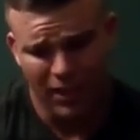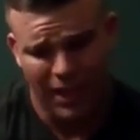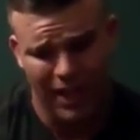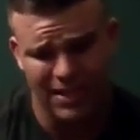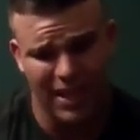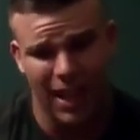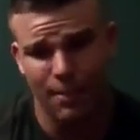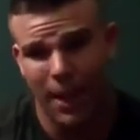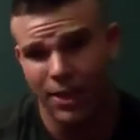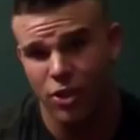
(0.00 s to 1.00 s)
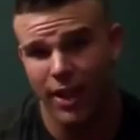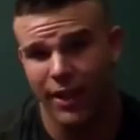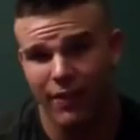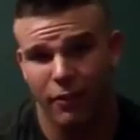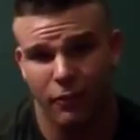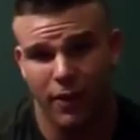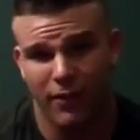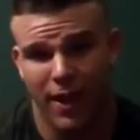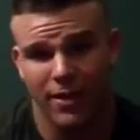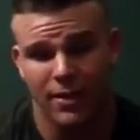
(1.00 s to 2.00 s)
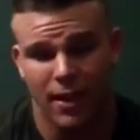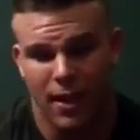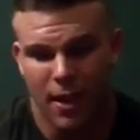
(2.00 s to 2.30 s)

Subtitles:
like I said, I try to give out free advice,